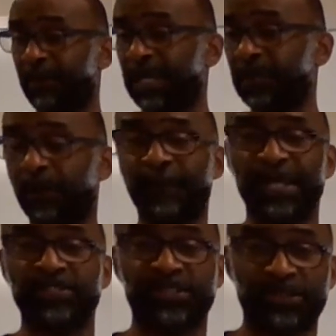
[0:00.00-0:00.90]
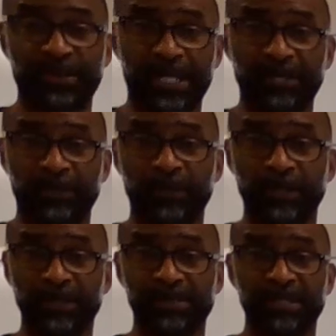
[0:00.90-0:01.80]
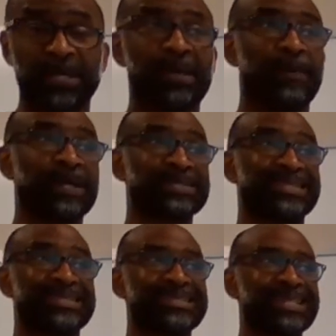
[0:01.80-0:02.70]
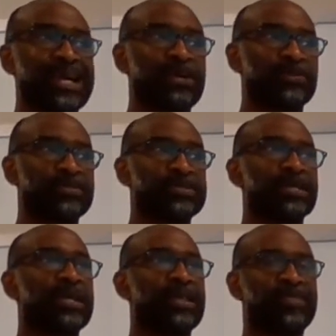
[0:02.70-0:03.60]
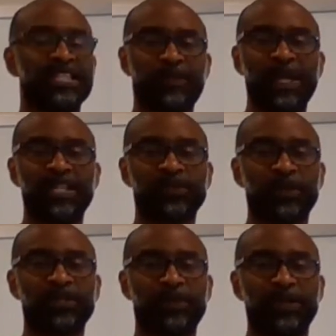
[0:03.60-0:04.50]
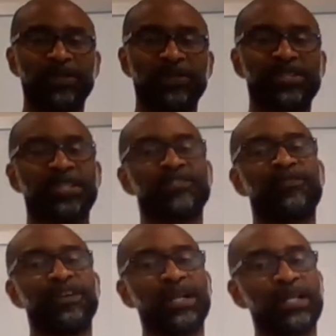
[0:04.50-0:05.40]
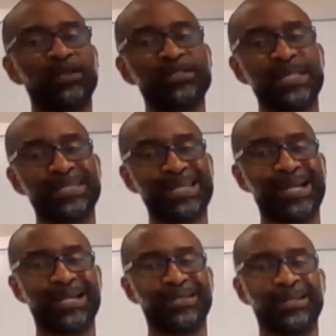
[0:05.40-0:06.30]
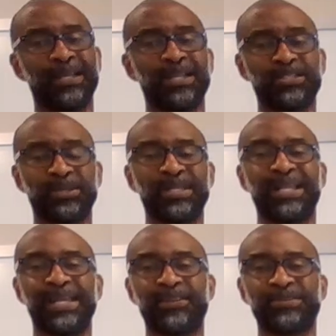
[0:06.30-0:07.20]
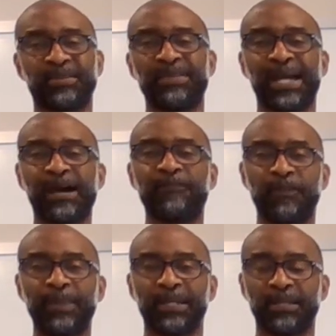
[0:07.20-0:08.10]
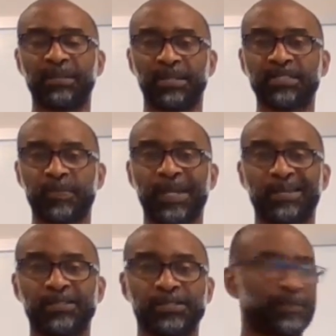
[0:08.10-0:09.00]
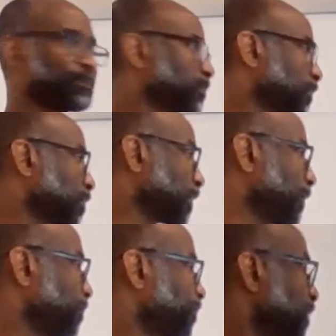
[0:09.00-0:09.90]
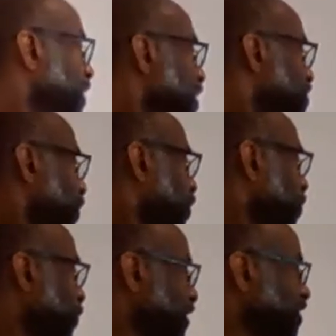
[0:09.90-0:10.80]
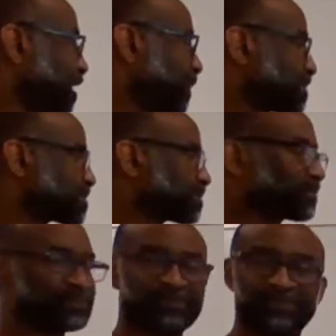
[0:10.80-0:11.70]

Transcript: coming in on page 3 in your books, because the sounds that Spanish words produce is very closely tied to the letters of the alphabet in Spanish. Okay? So, ¿cómo te llamas?